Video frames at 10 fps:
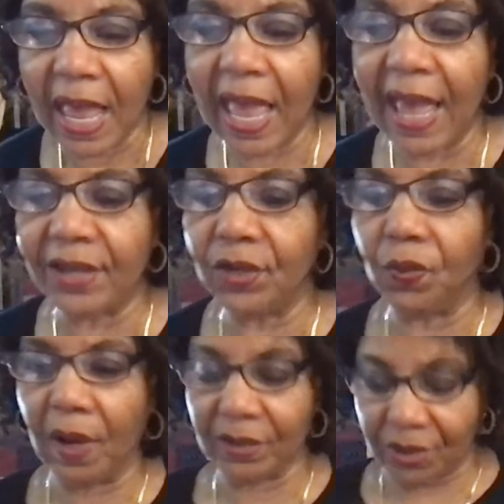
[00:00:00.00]
and you
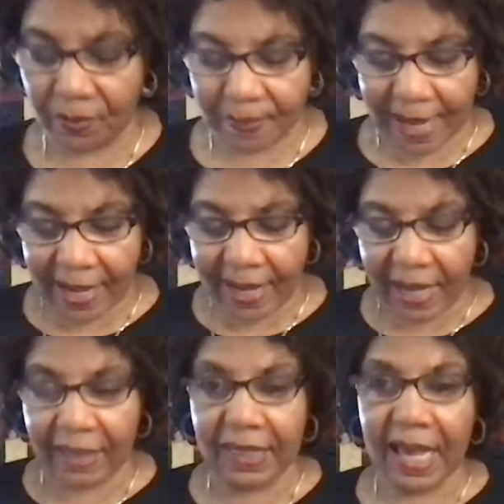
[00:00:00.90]
want to buy
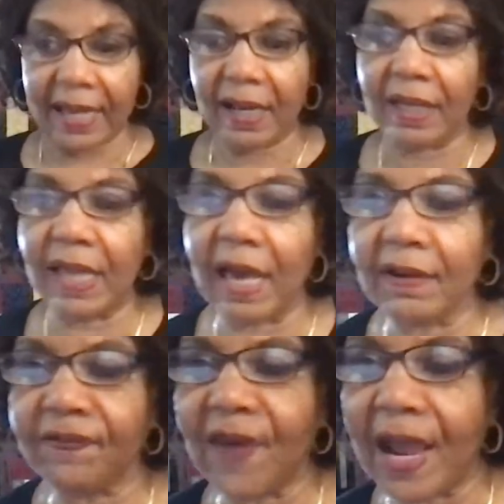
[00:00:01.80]
a lot
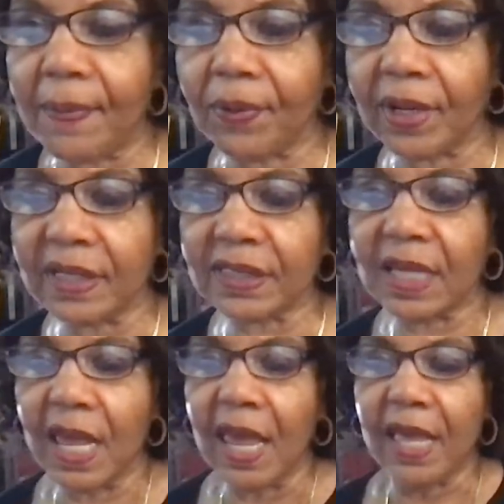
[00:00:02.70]
of fabrics,
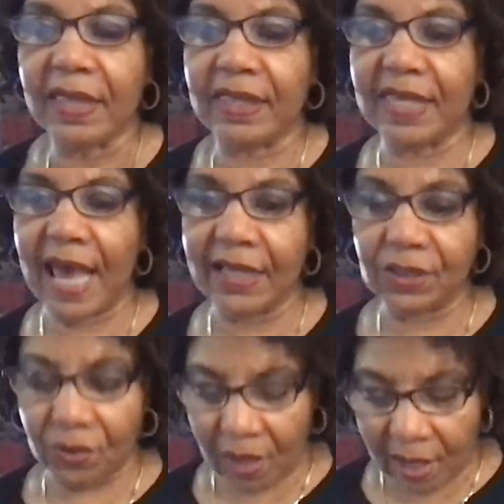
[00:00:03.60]

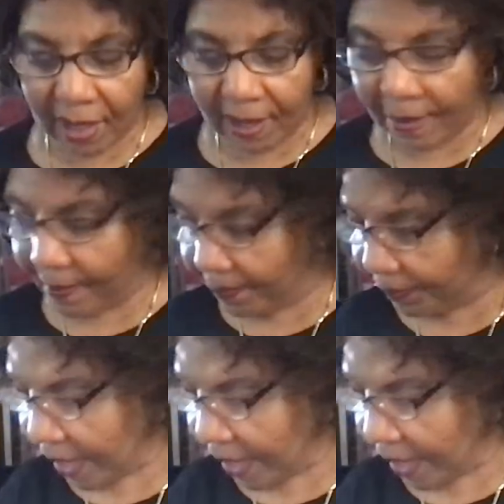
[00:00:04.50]
that's how